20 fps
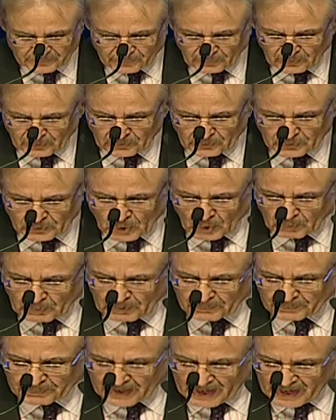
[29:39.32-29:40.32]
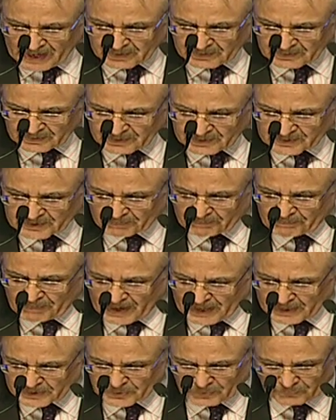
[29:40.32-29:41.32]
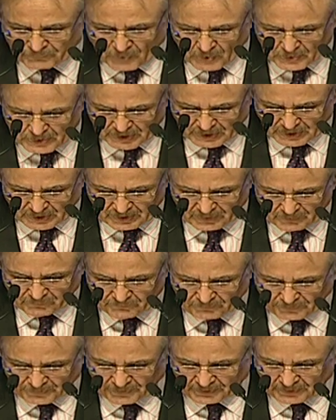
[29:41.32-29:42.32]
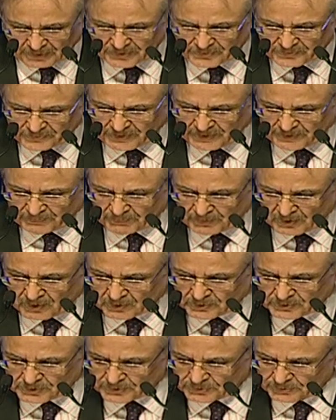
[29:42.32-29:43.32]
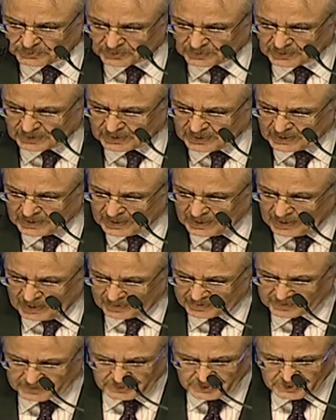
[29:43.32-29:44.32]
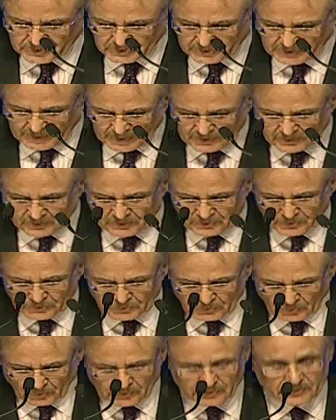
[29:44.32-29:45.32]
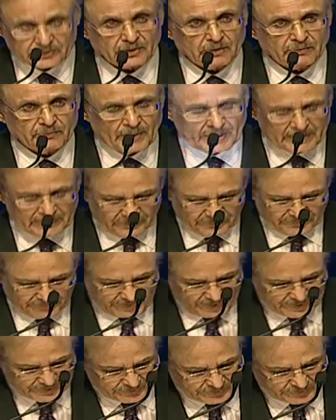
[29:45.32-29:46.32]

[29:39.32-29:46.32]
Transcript: global brand is a badge of honor for the country it belongs to and a sustained source of wealth creation.